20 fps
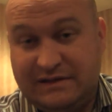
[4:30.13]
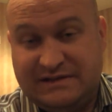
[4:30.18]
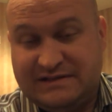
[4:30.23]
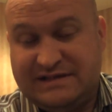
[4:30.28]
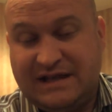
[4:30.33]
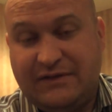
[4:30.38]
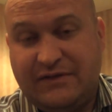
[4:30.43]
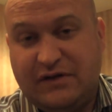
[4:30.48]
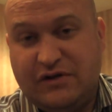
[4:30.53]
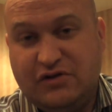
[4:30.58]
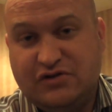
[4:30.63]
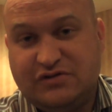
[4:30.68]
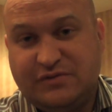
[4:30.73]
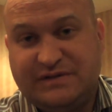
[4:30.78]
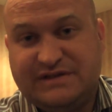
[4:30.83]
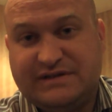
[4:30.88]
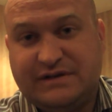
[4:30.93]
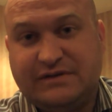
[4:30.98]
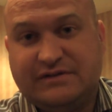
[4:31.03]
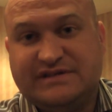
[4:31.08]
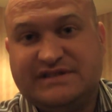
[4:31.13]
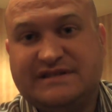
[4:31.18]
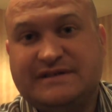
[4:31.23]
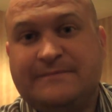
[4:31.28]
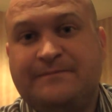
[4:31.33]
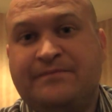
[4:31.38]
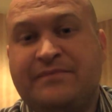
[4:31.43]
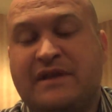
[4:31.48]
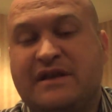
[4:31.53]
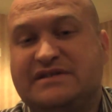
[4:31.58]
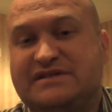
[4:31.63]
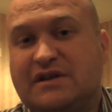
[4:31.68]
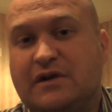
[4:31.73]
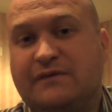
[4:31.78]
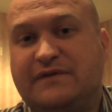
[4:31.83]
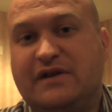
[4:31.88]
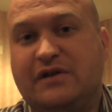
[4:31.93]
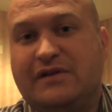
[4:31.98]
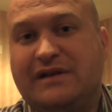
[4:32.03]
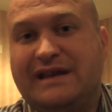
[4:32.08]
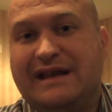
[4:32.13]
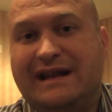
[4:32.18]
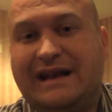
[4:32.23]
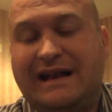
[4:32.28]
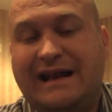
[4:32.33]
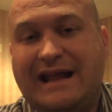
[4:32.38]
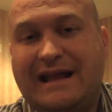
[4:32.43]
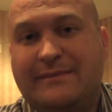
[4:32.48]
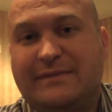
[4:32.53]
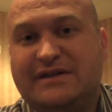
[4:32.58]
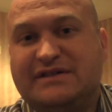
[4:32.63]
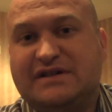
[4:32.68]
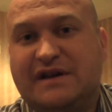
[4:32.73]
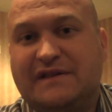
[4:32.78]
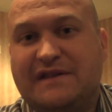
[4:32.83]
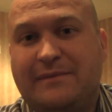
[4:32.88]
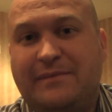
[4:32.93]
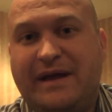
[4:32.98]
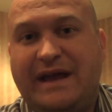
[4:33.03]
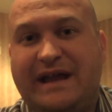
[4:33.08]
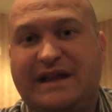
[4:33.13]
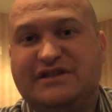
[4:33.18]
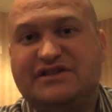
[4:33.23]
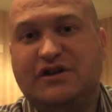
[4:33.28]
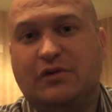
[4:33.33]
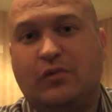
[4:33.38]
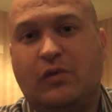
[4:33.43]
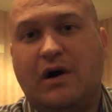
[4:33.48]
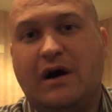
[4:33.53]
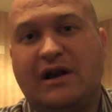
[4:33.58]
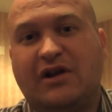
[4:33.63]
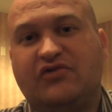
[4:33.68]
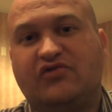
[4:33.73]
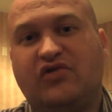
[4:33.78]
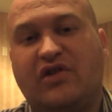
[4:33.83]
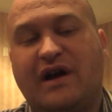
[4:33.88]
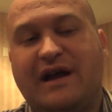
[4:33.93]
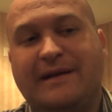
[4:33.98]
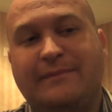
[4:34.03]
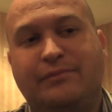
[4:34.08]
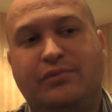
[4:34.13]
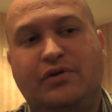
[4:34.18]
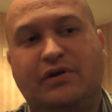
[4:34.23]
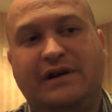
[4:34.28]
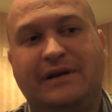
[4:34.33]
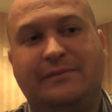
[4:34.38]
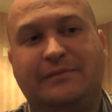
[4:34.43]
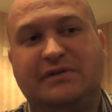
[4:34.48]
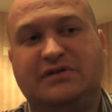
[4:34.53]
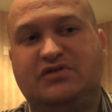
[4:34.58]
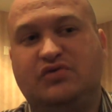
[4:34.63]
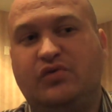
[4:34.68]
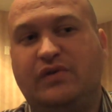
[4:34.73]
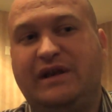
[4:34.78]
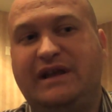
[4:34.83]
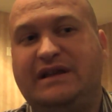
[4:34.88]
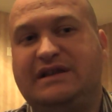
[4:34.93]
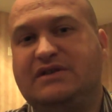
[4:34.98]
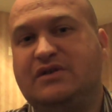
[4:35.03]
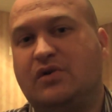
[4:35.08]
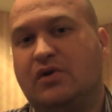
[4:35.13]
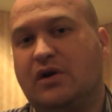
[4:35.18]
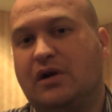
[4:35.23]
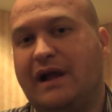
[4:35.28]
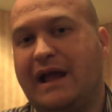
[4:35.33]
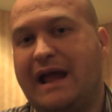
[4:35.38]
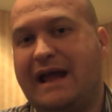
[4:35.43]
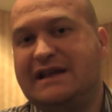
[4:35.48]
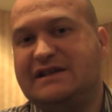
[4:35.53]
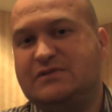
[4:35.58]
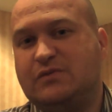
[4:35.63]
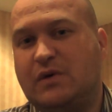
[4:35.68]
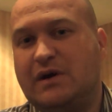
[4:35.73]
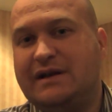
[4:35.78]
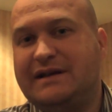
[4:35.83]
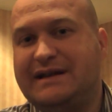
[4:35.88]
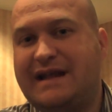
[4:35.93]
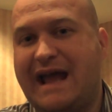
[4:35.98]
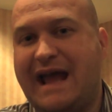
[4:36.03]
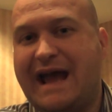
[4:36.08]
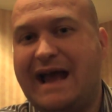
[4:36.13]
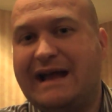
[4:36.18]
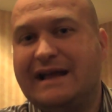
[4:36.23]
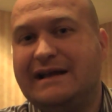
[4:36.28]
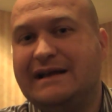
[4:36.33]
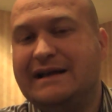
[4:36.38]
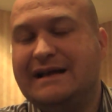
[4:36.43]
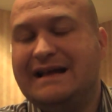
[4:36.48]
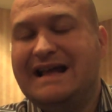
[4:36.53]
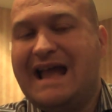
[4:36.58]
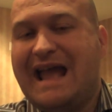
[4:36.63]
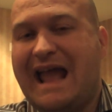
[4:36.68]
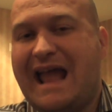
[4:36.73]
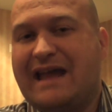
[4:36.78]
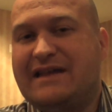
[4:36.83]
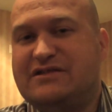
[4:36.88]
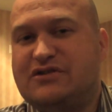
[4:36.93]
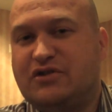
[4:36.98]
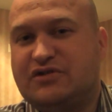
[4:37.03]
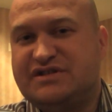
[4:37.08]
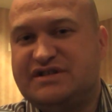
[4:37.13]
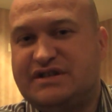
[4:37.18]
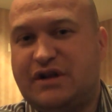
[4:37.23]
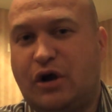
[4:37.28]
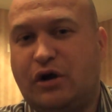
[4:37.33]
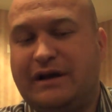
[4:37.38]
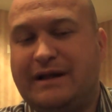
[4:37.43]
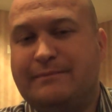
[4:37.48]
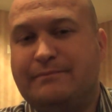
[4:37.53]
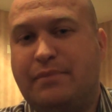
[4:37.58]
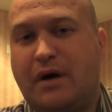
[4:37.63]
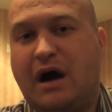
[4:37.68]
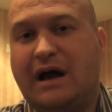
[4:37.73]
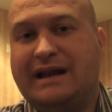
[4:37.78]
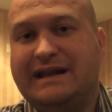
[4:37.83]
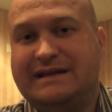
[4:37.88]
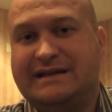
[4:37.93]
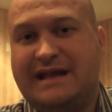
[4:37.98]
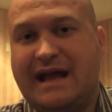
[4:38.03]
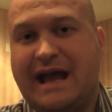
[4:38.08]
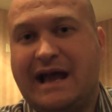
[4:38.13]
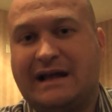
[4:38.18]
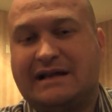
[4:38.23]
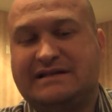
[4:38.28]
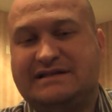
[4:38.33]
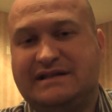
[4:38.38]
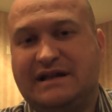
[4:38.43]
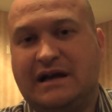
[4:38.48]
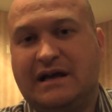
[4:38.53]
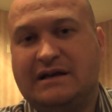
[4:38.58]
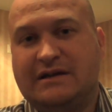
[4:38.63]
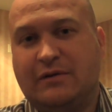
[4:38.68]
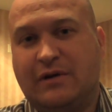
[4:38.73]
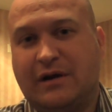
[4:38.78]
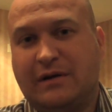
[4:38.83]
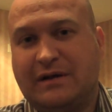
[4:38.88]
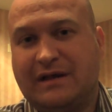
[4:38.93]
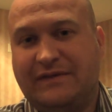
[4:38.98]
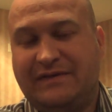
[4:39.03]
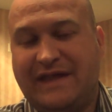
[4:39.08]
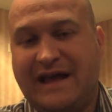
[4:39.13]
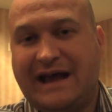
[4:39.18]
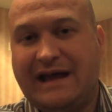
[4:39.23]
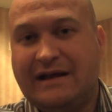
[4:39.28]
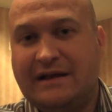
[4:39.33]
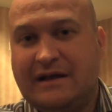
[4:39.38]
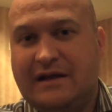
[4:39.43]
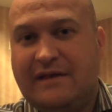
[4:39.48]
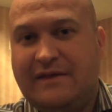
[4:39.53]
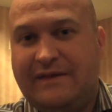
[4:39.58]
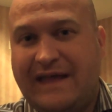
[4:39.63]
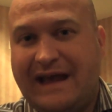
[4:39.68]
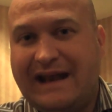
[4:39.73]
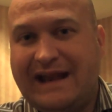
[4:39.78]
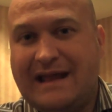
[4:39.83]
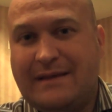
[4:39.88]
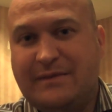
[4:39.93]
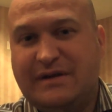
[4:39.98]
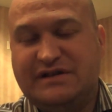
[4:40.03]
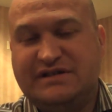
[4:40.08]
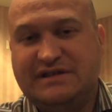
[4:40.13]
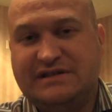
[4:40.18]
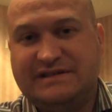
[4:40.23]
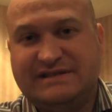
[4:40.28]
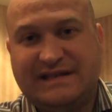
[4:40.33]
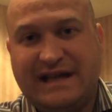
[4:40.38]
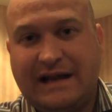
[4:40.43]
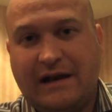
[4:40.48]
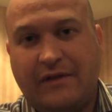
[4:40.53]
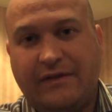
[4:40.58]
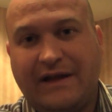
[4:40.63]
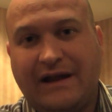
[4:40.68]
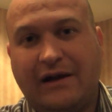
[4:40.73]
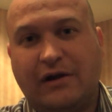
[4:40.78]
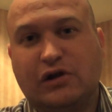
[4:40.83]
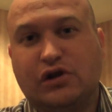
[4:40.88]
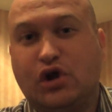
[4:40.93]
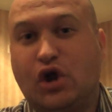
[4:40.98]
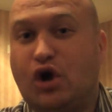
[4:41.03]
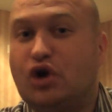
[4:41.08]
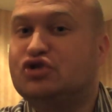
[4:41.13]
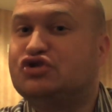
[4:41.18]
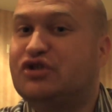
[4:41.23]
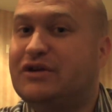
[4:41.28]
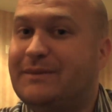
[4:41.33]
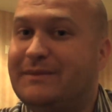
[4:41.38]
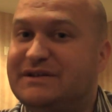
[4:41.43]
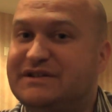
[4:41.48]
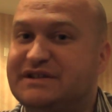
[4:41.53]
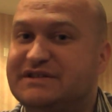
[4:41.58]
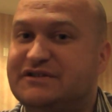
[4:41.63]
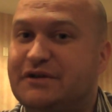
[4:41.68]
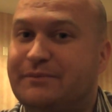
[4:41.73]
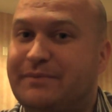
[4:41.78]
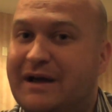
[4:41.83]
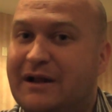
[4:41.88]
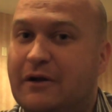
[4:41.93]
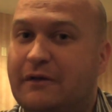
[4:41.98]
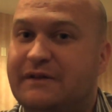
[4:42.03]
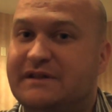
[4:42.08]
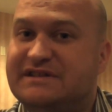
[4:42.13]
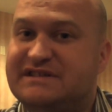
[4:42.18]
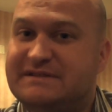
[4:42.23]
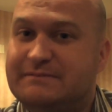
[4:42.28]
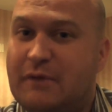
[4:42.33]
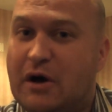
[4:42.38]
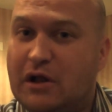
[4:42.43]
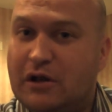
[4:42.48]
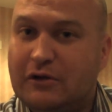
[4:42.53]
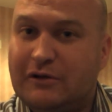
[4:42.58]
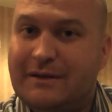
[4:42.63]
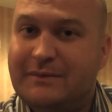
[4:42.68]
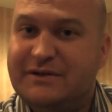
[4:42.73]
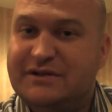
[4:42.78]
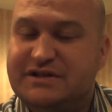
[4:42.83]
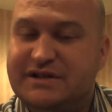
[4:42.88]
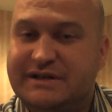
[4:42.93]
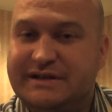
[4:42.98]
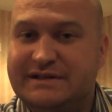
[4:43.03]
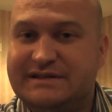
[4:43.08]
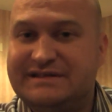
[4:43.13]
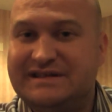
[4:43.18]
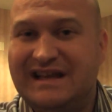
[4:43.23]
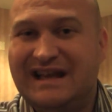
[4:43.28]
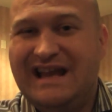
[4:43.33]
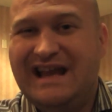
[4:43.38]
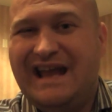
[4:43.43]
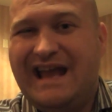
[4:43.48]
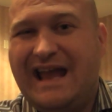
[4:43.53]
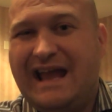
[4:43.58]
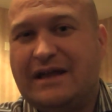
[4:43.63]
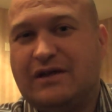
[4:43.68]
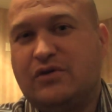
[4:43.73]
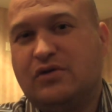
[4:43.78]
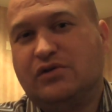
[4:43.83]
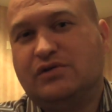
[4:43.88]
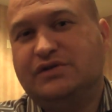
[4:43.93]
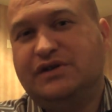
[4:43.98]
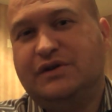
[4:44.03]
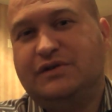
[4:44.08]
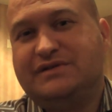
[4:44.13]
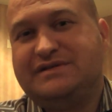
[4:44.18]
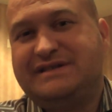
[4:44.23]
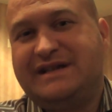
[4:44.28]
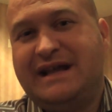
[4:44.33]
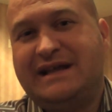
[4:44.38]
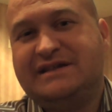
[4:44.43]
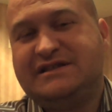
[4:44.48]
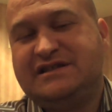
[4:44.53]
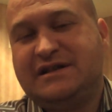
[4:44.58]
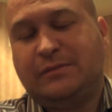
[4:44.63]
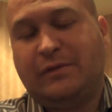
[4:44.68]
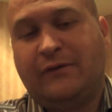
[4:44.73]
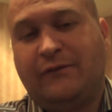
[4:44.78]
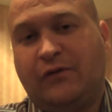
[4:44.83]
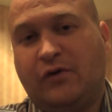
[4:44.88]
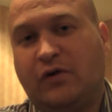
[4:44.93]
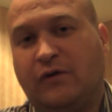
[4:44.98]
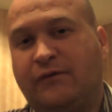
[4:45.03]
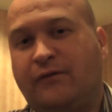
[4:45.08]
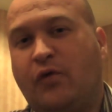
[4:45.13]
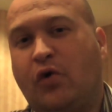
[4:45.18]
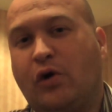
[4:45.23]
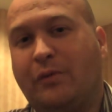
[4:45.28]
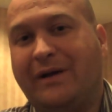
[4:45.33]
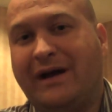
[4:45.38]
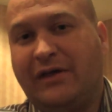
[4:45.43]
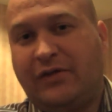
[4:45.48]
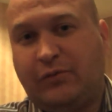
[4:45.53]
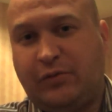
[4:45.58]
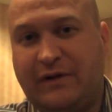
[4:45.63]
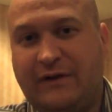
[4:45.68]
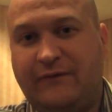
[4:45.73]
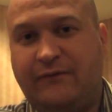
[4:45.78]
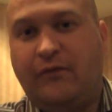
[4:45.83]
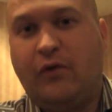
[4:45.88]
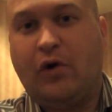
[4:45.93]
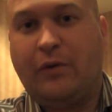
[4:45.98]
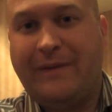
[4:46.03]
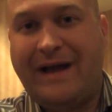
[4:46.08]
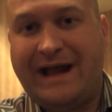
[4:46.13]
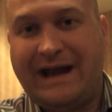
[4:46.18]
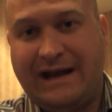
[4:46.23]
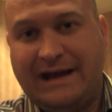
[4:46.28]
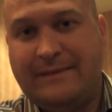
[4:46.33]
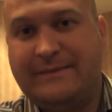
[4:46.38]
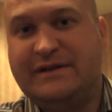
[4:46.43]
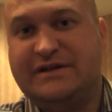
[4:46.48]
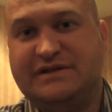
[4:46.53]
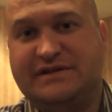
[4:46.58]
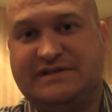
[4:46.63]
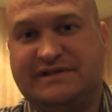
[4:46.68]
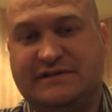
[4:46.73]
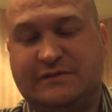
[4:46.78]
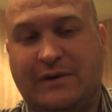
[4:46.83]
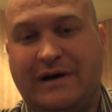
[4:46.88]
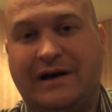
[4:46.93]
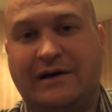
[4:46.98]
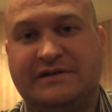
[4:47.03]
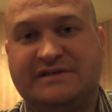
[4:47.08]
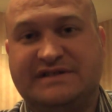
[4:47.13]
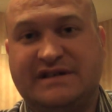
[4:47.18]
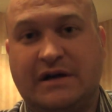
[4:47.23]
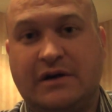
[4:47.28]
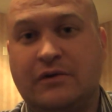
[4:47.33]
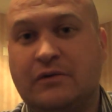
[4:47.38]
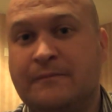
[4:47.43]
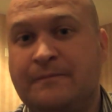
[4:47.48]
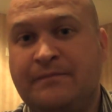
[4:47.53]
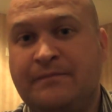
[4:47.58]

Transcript: inside the news results. So if you can get an image on the page, you'll want to try and put it between your H1 tag and your starting body text. You want to get that image inside of there. Larger images are better than smaller images, and Google News tends to prefer 4:3 formatted images as well. So,